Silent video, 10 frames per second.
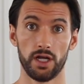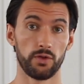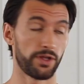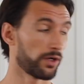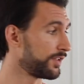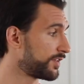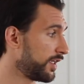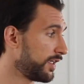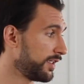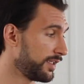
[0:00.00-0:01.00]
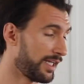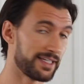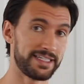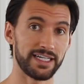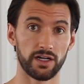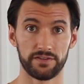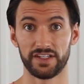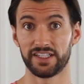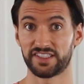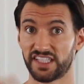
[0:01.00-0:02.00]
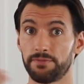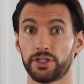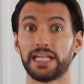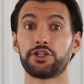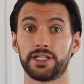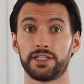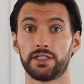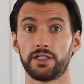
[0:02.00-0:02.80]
There is the, the idea of stimulation.